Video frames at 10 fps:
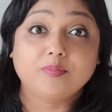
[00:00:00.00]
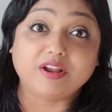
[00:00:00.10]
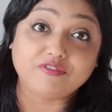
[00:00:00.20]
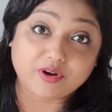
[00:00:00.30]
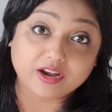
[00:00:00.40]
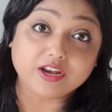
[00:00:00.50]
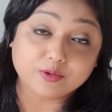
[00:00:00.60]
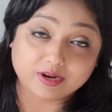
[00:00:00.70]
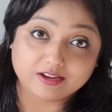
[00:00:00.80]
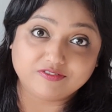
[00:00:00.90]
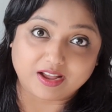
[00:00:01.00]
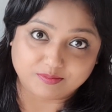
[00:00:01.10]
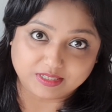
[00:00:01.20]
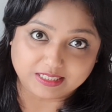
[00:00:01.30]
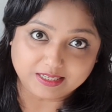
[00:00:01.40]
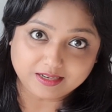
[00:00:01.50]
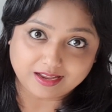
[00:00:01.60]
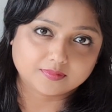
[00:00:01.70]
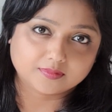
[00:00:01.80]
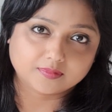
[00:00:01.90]
preferring nuclear family.
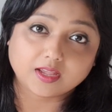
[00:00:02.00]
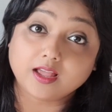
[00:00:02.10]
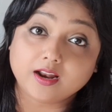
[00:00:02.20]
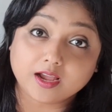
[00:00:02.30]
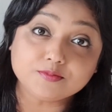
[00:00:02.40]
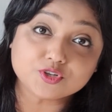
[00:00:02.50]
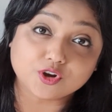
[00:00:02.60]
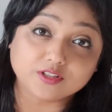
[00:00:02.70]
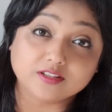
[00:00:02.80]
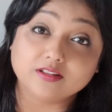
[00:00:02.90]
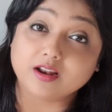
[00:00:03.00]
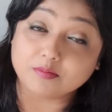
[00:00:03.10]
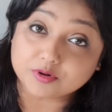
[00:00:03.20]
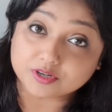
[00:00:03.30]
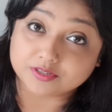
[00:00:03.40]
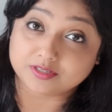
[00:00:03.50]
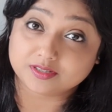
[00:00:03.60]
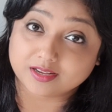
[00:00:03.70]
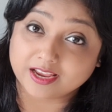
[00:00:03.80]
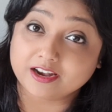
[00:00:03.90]
And I'm sure that the
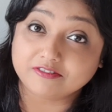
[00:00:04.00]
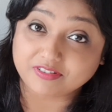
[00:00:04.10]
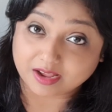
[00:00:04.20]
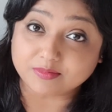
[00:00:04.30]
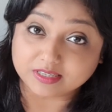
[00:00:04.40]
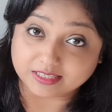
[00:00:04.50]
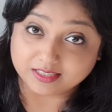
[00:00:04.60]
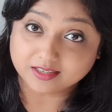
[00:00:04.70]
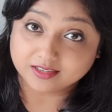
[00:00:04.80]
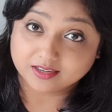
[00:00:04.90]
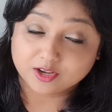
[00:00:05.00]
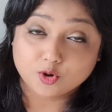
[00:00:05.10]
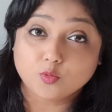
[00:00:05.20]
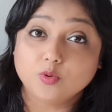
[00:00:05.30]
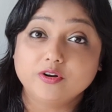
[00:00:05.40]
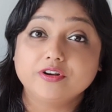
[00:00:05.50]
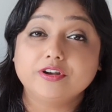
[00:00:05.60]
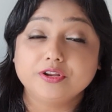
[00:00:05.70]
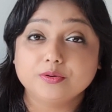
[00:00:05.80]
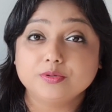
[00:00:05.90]
numbers in a family will
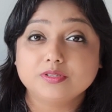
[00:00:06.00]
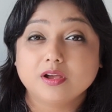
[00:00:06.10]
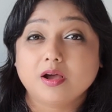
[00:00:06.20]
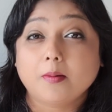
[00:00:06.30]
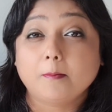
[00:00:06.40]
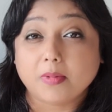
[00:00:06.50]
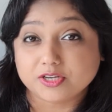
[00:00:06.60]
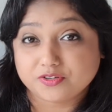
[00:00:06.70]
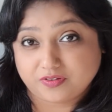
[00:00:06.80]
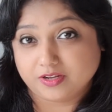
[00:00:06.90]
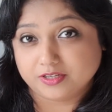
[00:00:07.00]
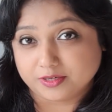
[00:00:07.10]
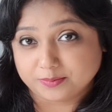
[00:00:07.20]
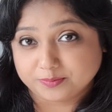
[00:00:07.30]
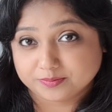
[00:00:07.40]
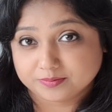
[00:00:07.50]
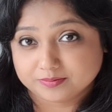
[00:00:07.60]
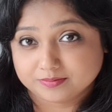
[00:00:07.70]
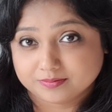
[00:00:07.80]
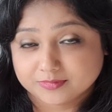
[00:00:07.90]
reduce much further.
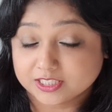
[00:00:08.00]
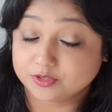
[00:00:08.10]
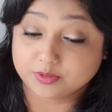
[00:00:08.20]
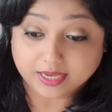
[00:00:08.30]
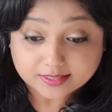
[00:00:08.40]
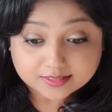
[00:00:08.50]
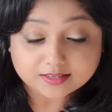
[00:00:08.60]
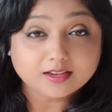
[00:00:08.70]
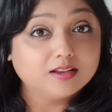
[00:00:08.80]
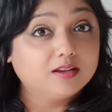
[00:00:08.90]
So yes,